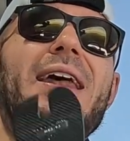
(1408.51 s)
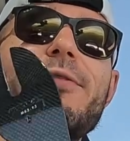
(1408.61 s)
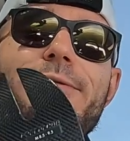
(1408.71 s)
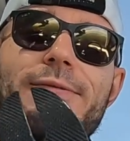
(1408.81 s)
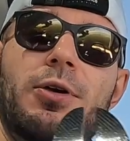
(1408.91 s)
it
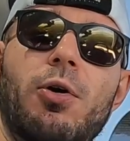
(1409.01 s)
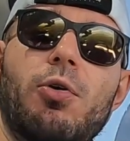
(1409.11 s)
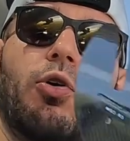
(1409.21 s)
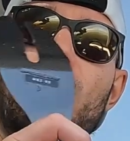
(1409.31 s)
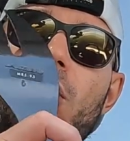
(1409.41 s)

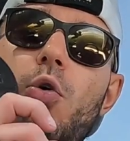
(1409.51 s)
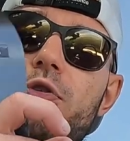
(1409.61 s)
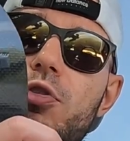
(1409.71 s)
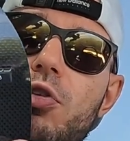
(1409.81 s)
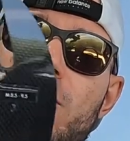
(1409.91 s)
feel
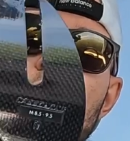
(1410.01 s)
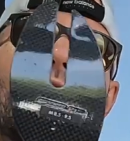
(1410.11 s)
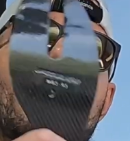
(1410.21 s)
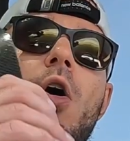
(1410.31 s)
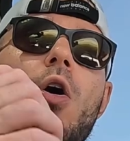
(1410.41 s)
close to
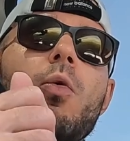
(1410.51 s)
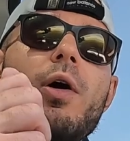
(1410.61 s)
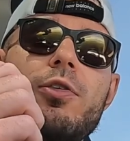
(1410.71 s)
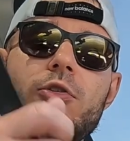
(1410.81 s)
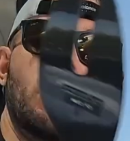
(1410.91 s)

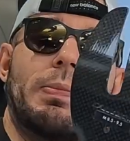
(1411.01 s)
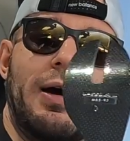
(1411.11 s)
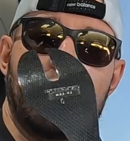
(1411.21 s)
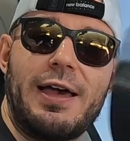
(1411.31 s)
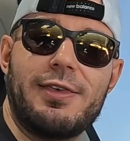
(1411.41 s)
was the New
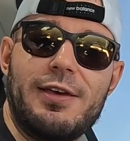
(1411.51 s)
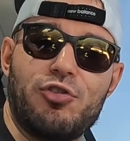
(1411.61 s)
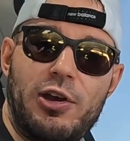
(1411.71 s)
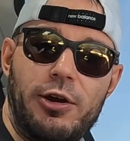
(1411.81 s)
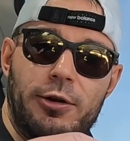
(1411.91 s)
Balance SC
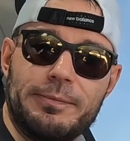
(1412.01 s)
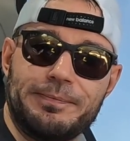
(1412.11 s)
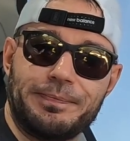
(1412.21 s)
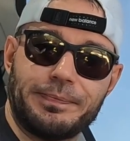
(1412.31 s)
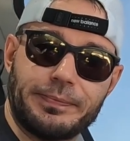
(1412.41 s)
Trainer,
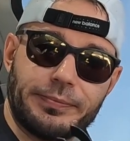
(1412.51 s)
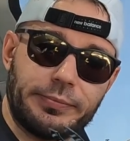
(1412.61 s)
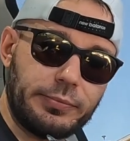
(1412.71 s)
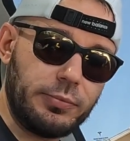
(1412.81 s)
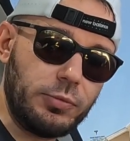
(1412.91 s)

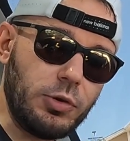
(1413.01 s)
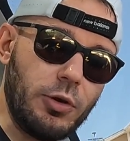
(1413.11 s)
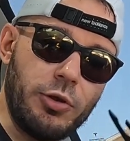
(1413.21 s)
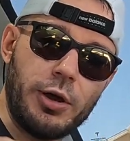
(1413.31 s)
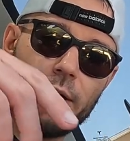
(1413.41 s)

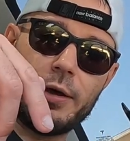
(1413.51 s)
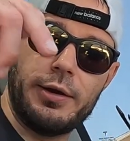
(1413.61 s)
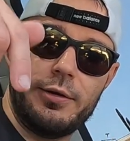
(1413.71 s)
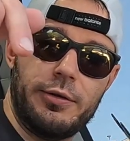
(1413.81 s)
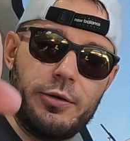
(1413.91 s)
the
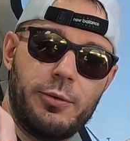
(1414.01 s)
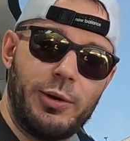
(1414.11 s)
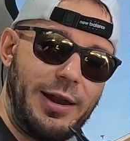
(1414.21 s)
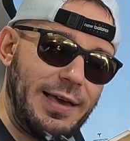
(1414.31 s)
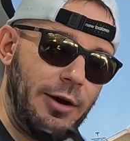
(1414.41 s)

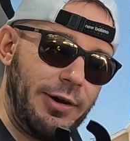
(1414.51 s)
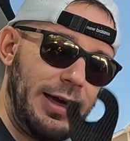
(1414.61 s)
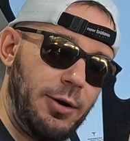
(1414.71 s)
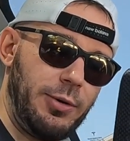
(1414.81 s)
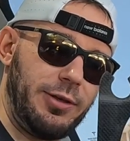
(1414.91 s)
one that's out right
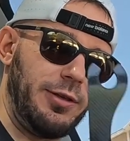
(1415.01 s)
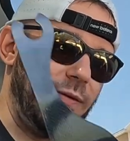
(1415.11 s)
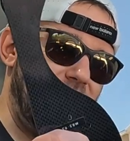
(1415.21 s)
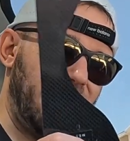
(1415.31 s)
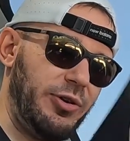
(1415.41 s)
now. What is it,
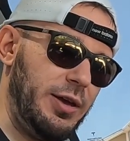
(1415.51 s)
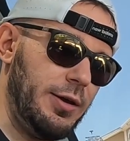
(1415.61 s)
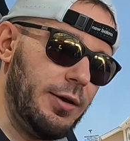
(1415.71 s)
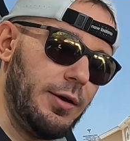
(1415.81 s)
the V3?